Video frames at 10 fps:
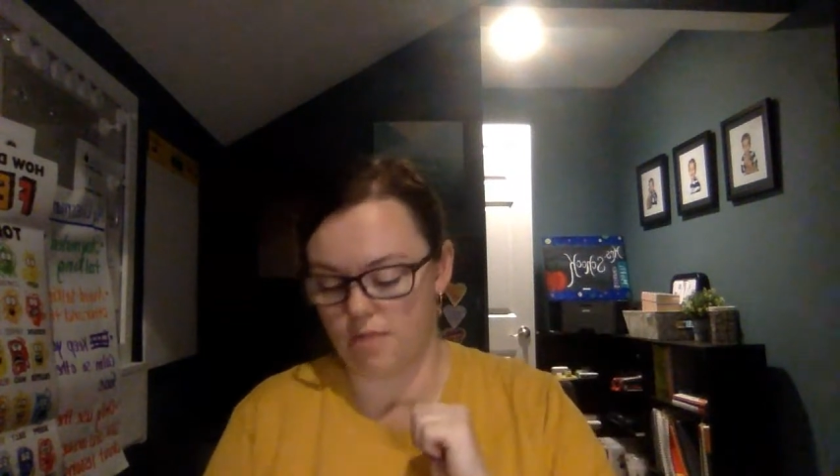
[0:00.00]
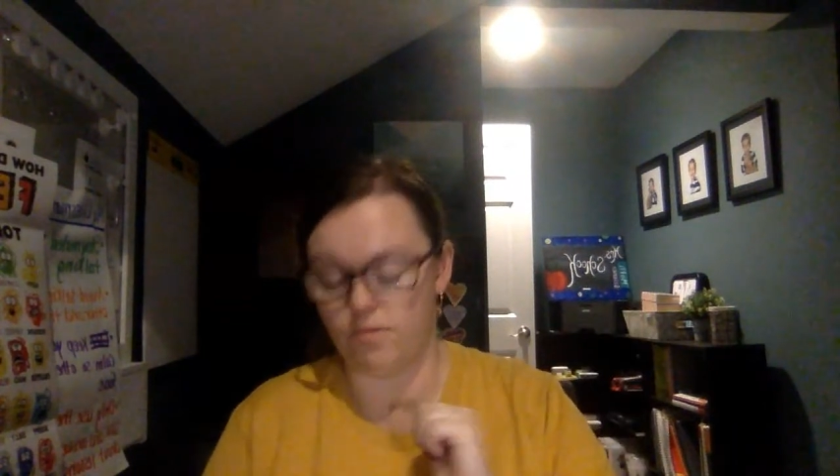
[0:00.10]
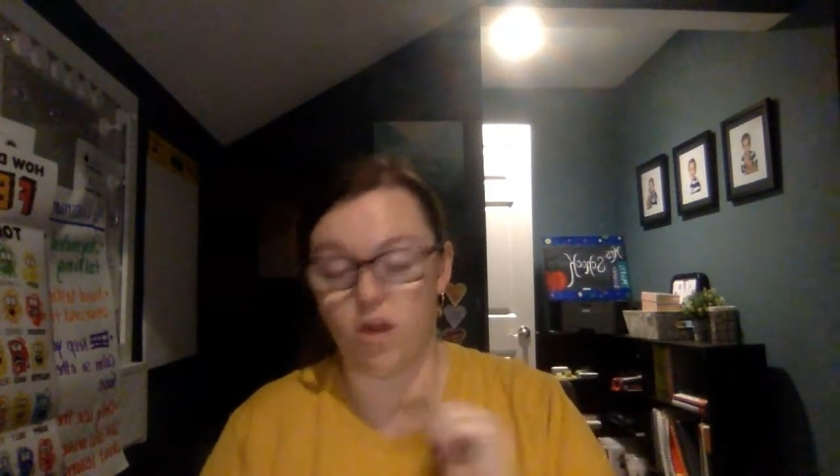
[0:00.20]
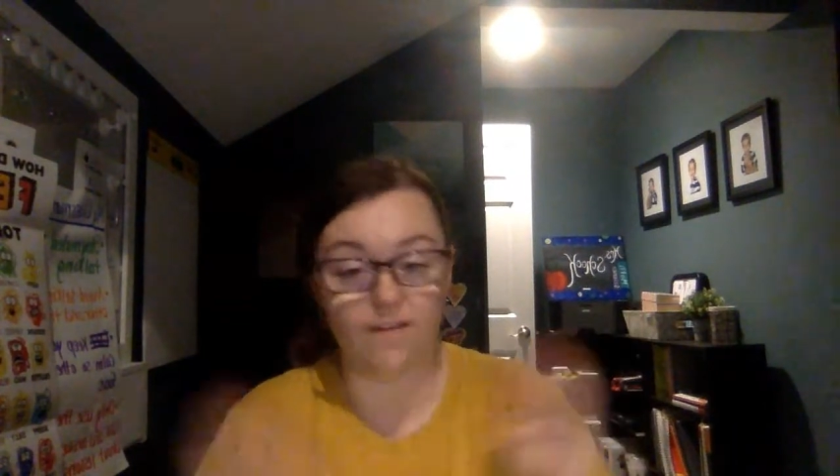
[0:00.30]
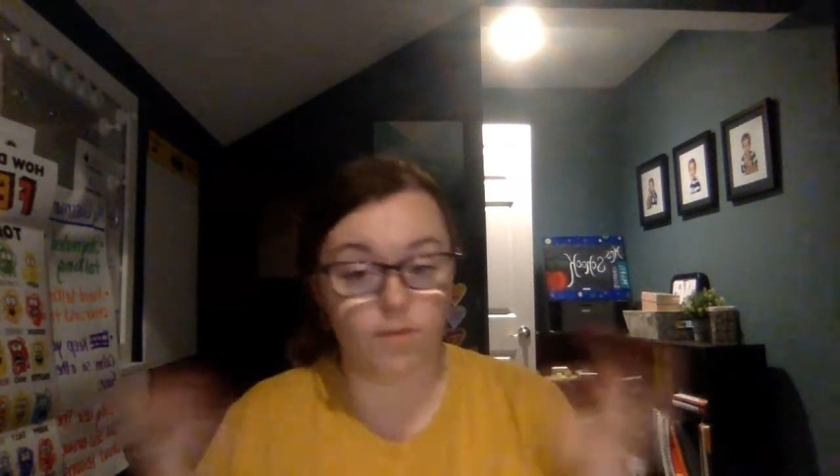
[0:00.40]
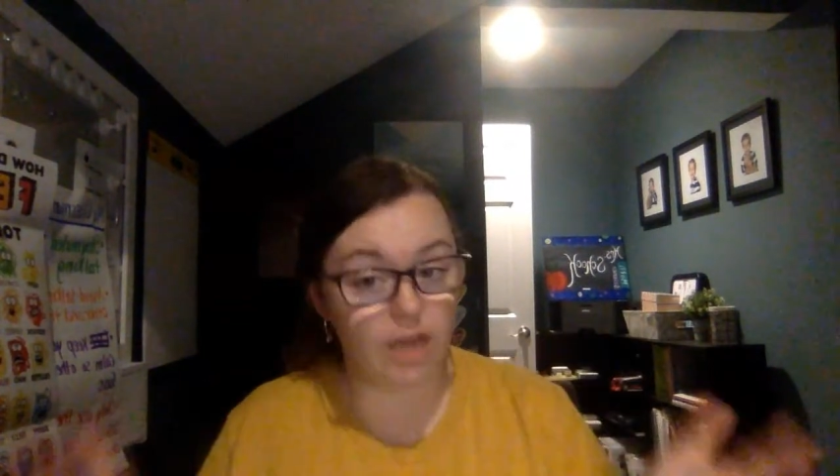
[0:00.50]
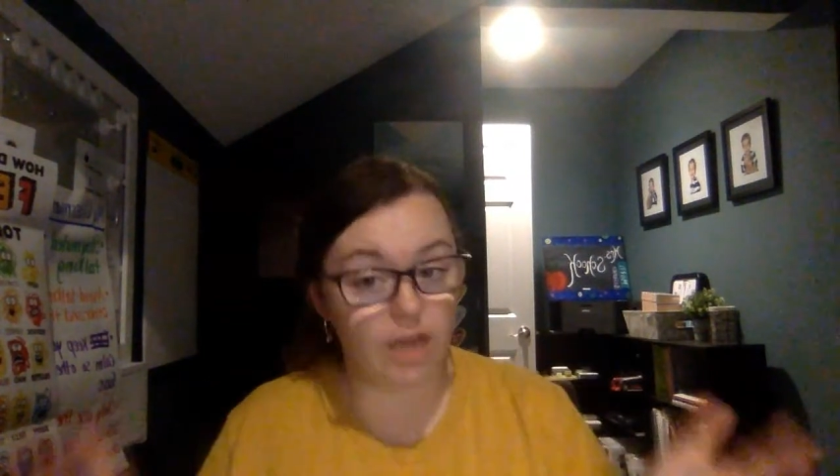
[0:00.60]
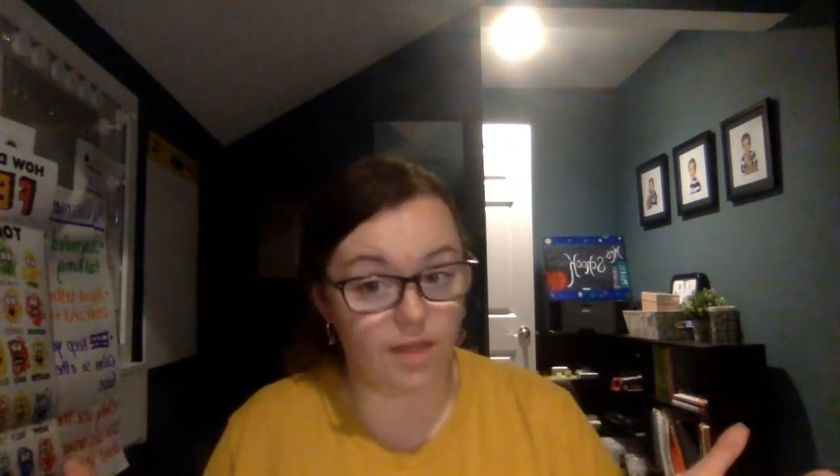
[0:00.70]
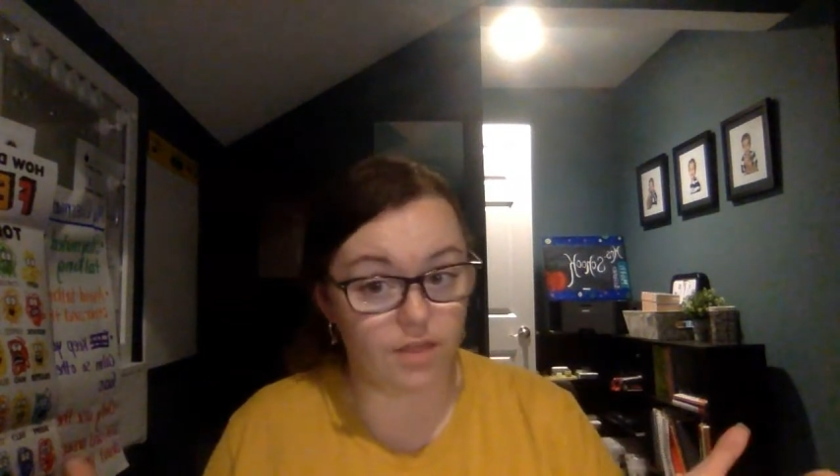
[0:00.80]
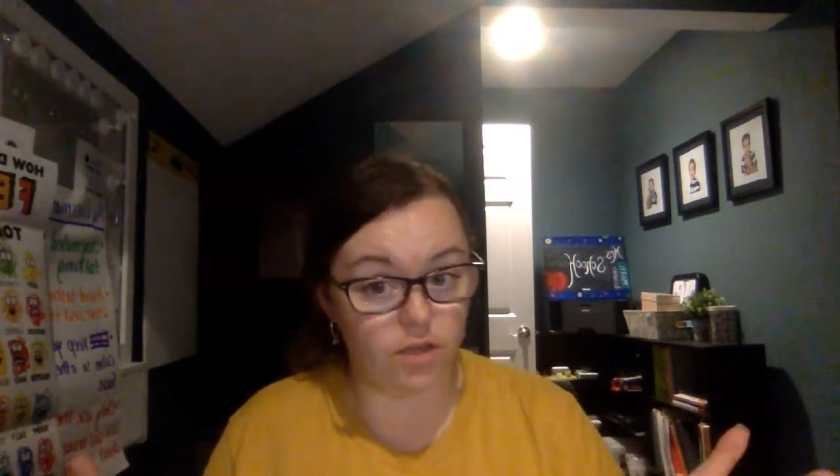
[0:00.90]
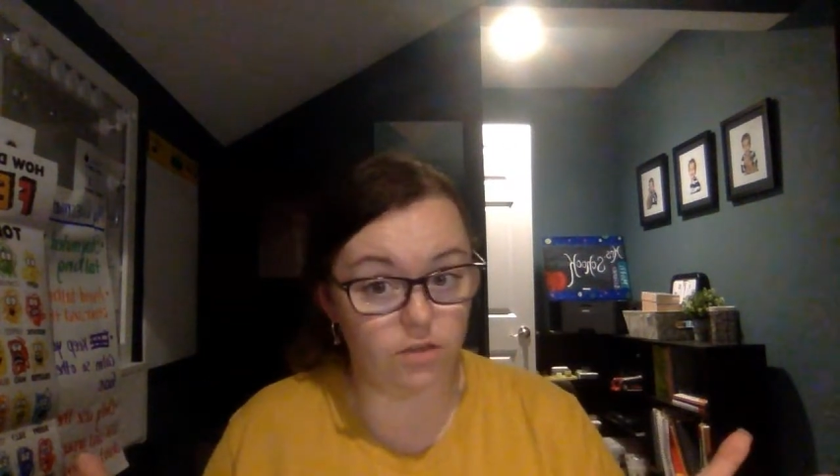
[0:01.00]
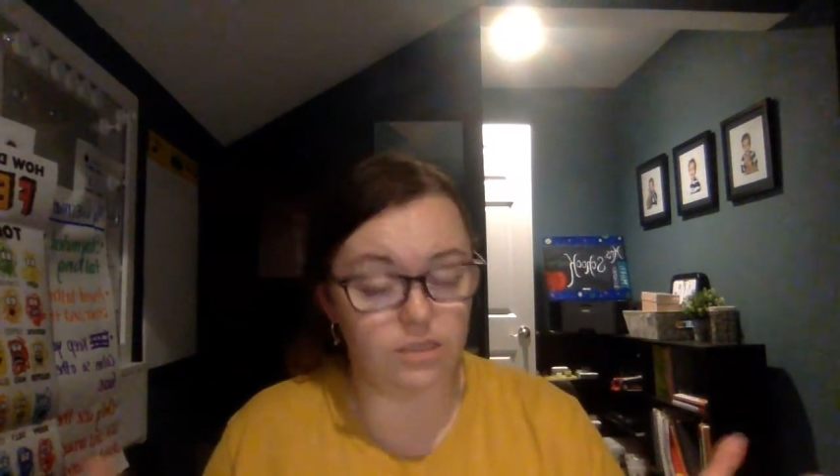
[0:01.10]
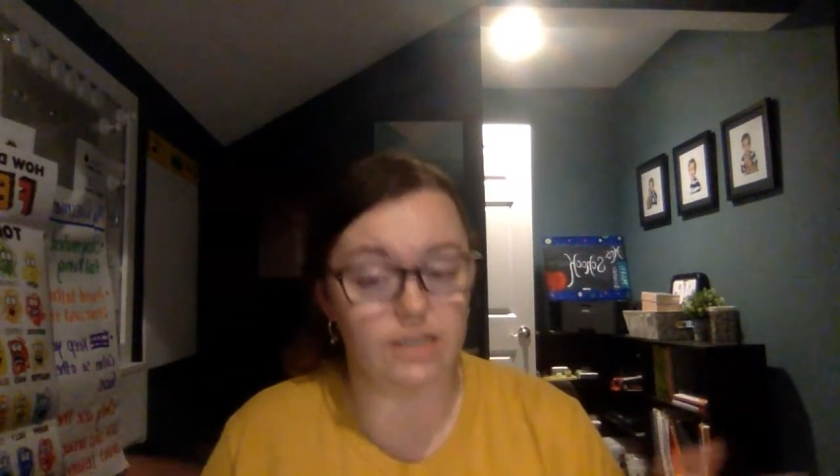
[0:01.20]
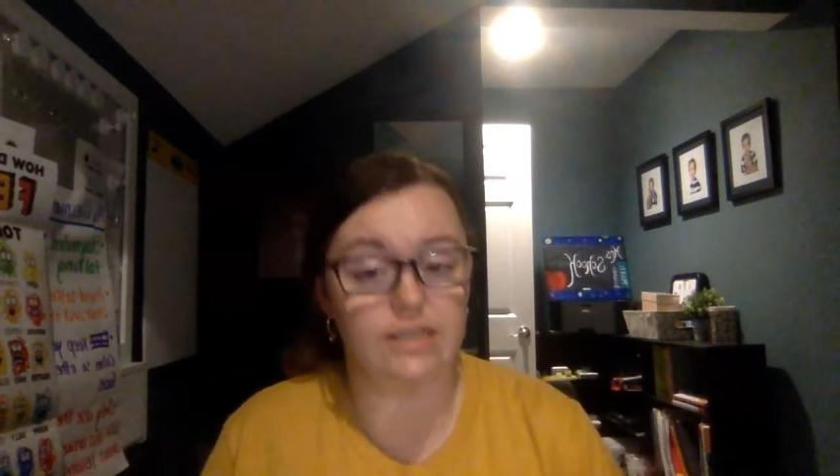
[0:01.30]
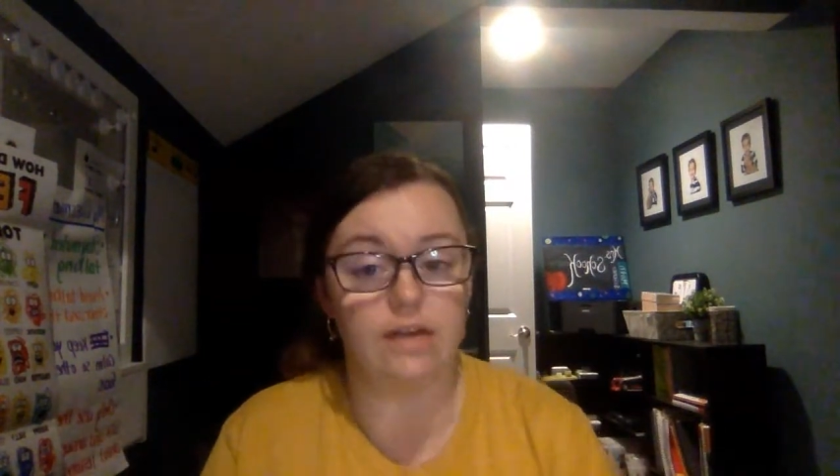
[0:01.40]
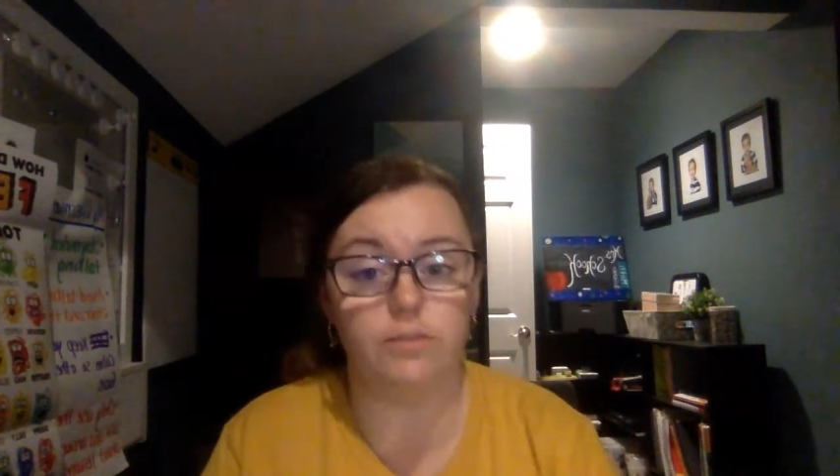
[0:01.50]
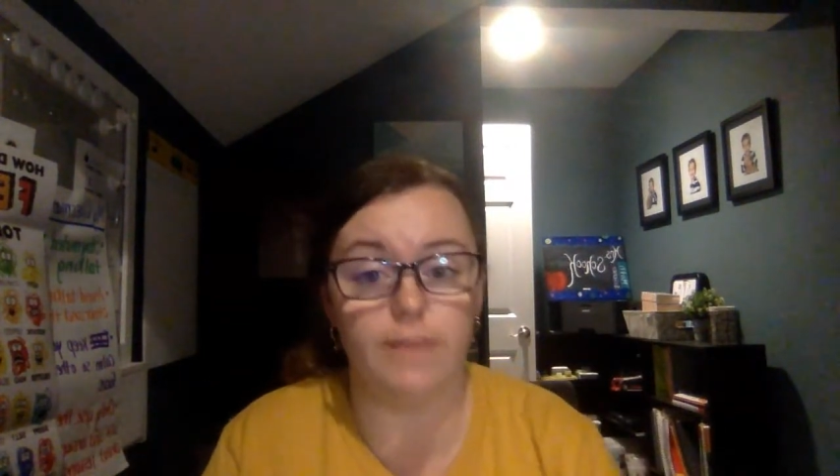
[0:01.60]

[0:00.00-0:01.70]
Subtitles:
Not everybody got those because that was